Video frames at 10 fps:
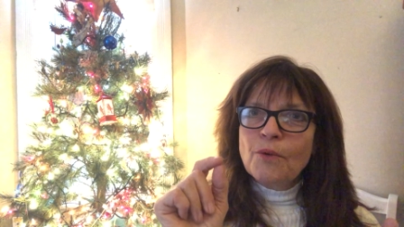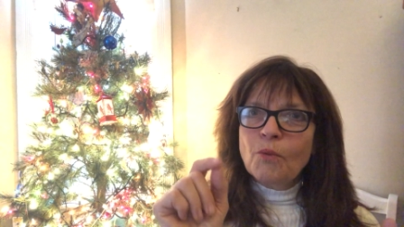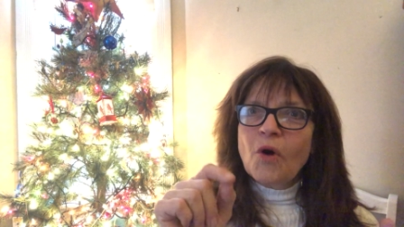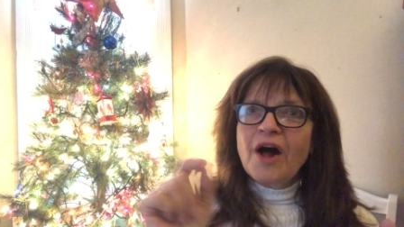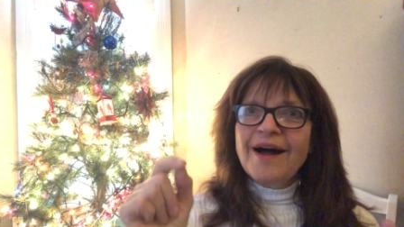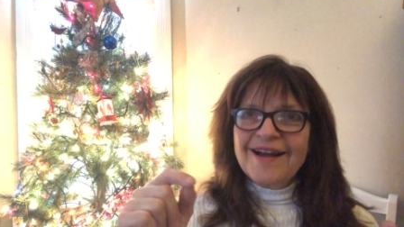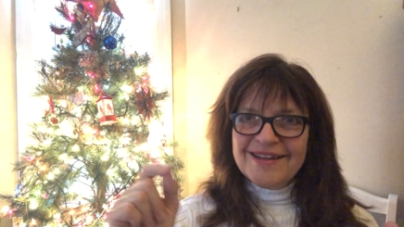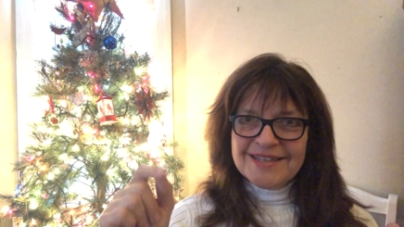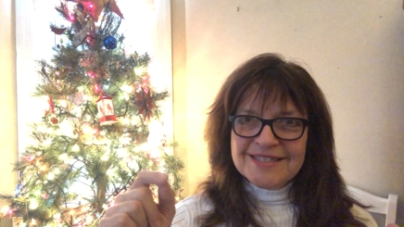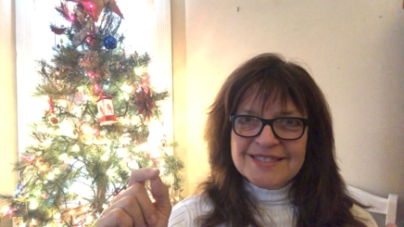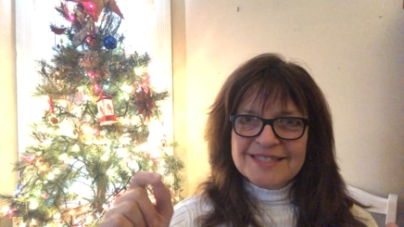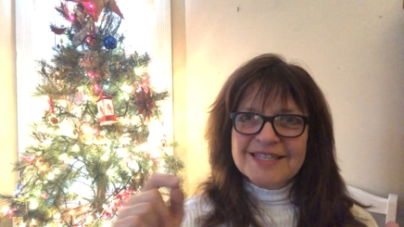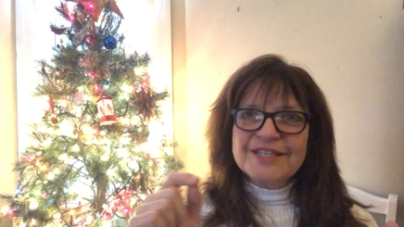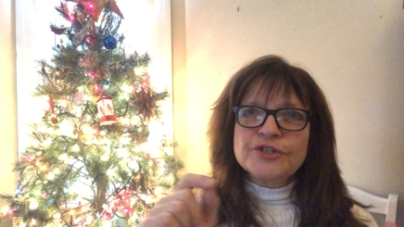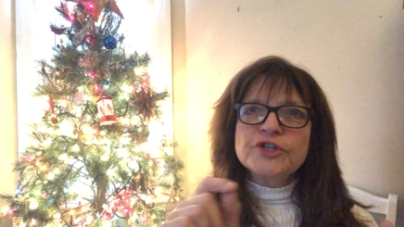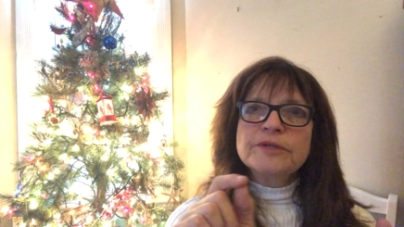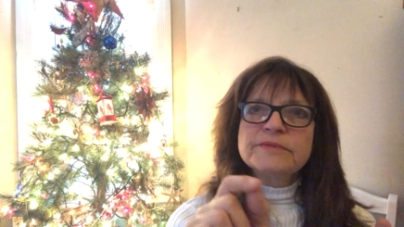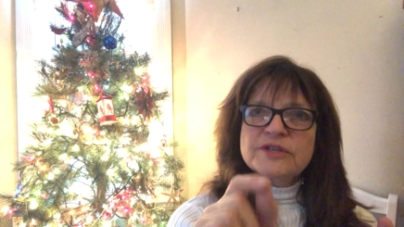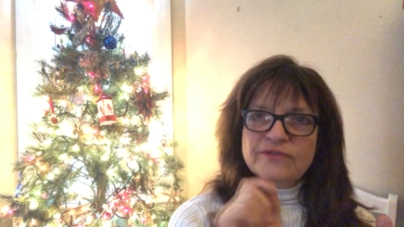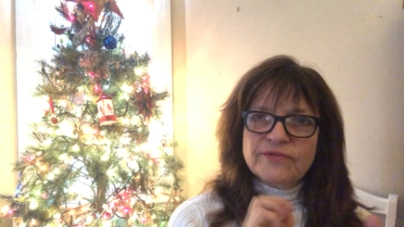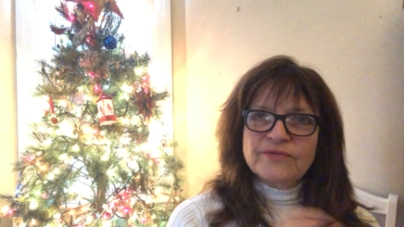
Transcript: wise in terms of